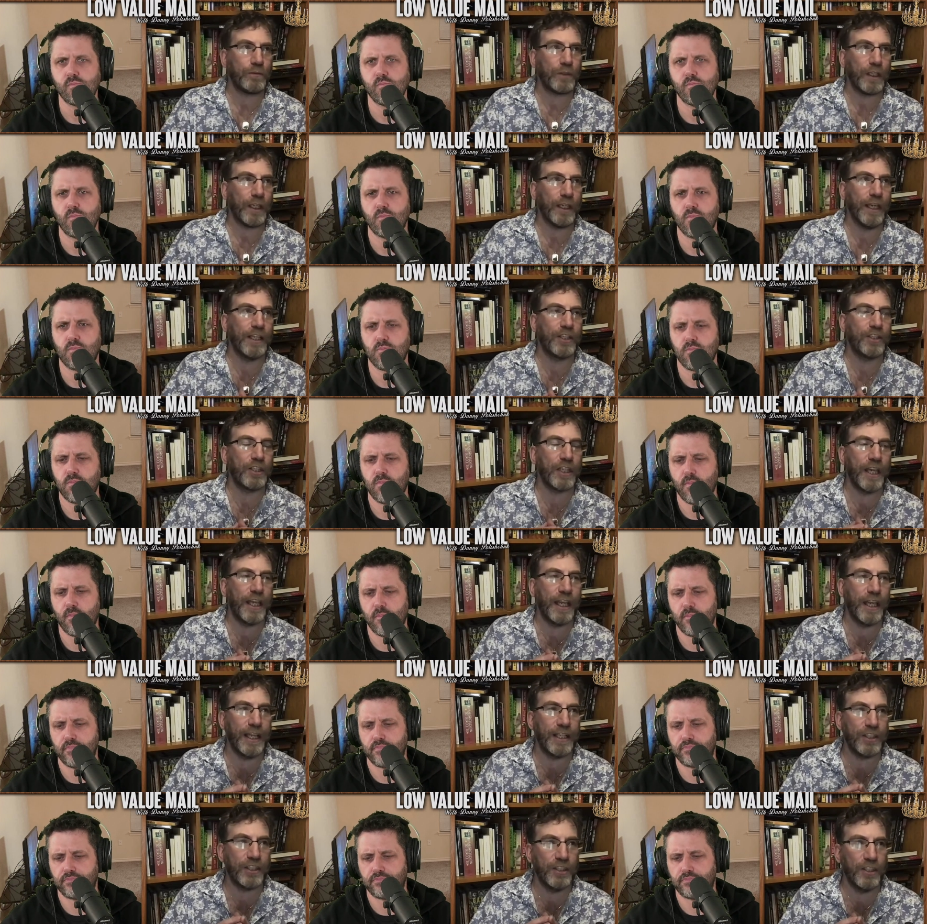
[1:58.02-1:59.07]
Speaker 1: It's it
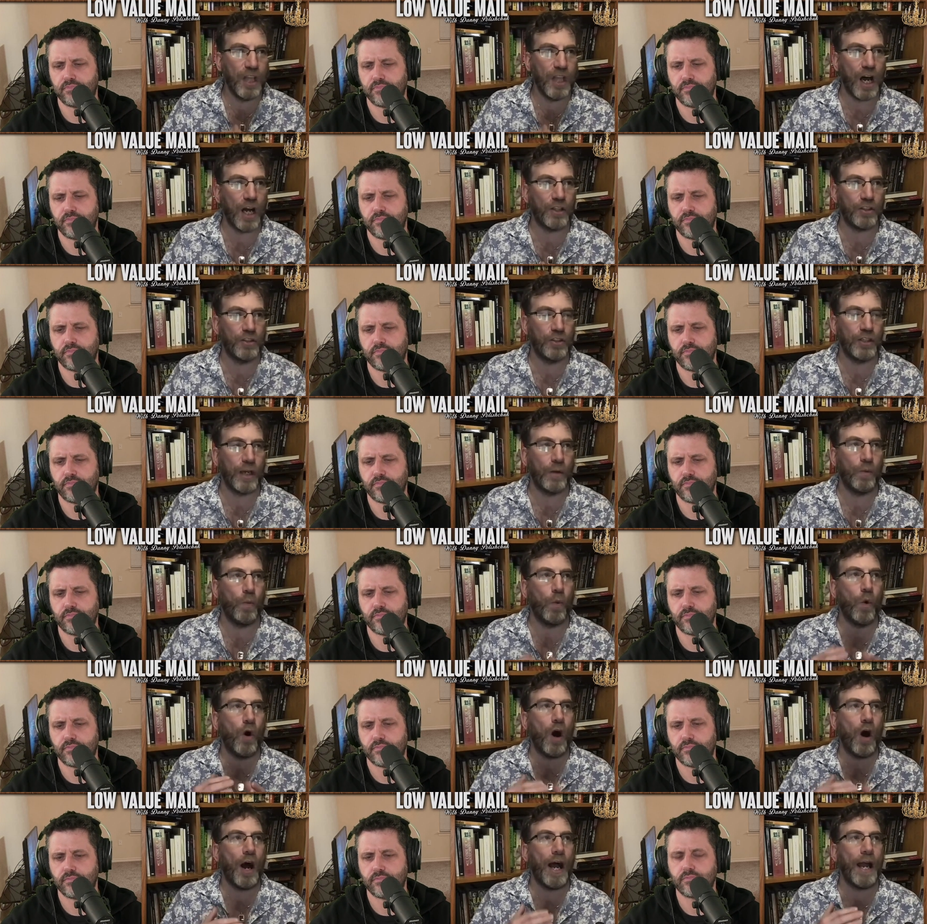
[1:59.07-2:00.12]
is nuts. You say
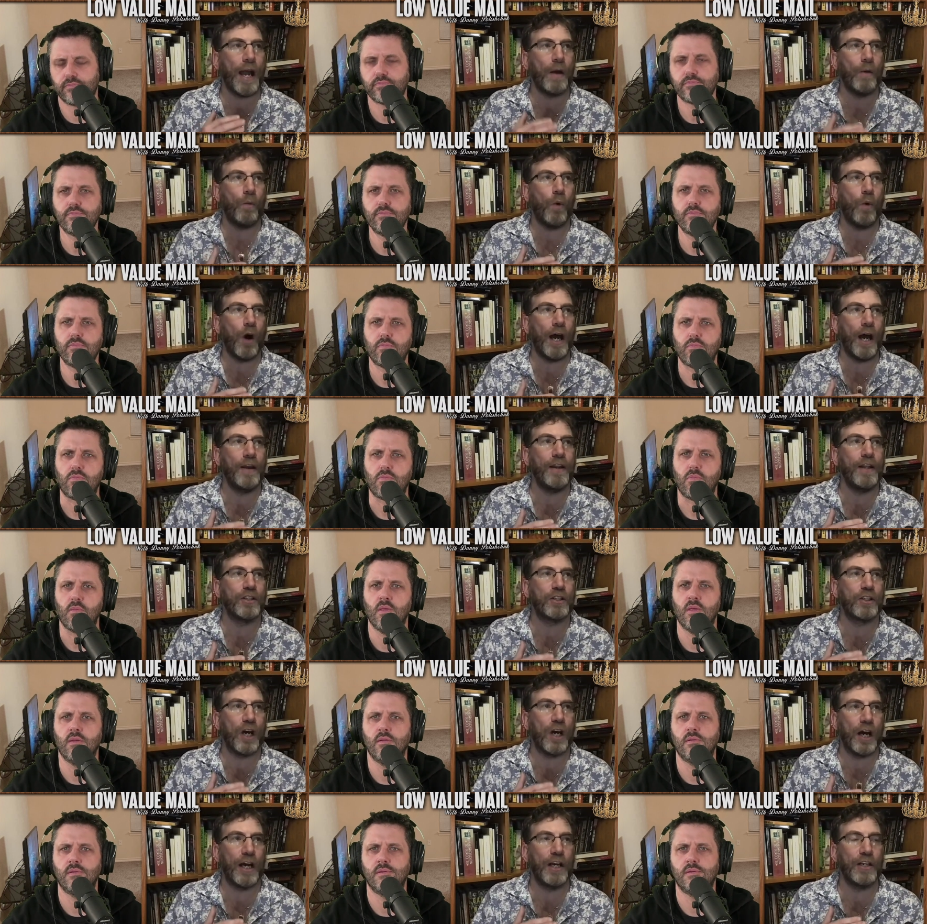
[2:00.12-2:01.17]
why why are these
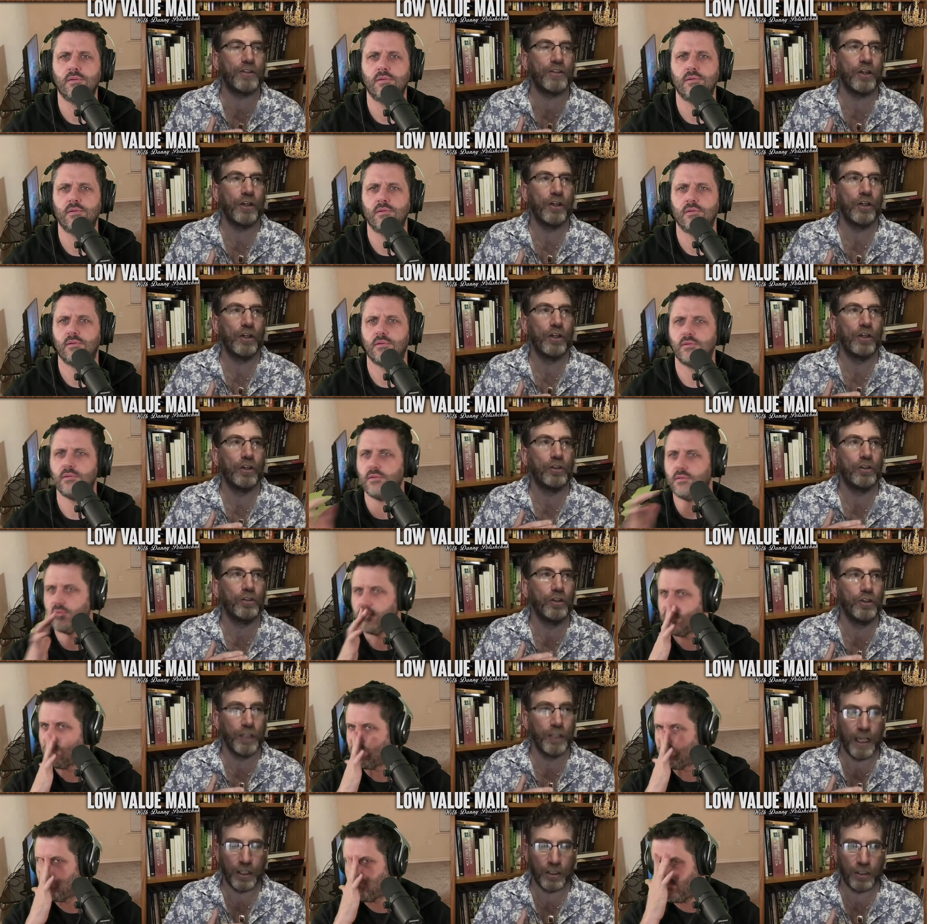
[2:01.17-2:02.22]
guys
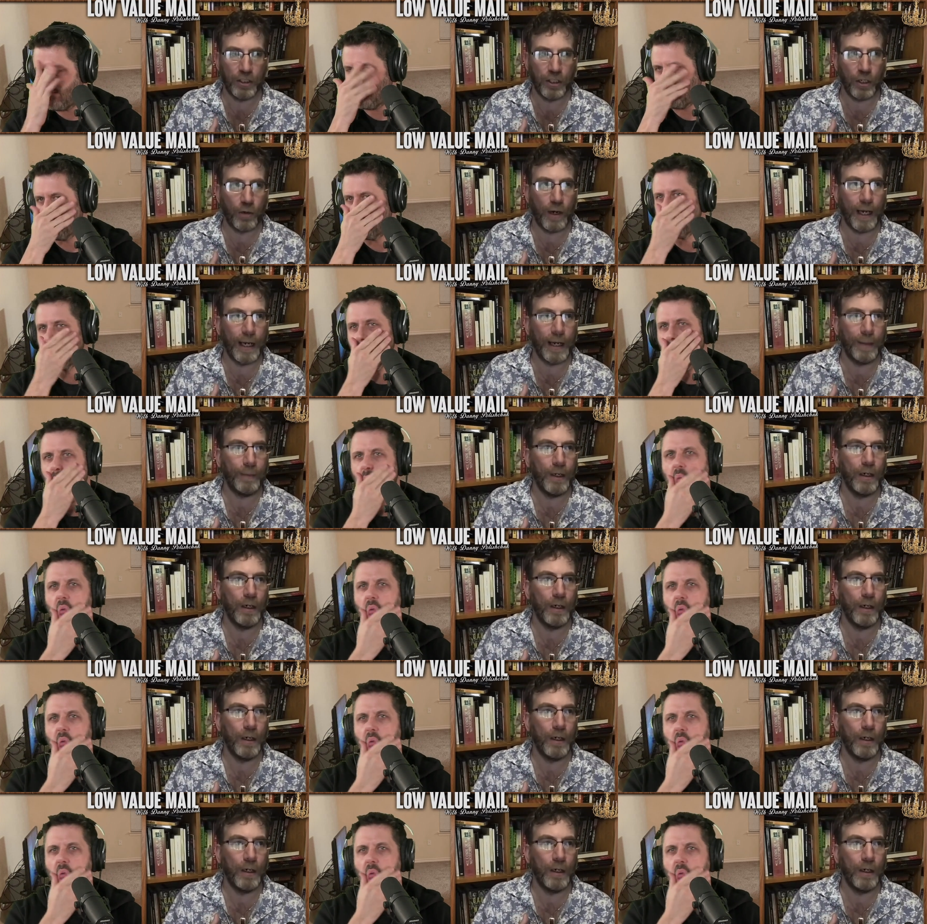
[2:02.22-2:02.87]
using Instagram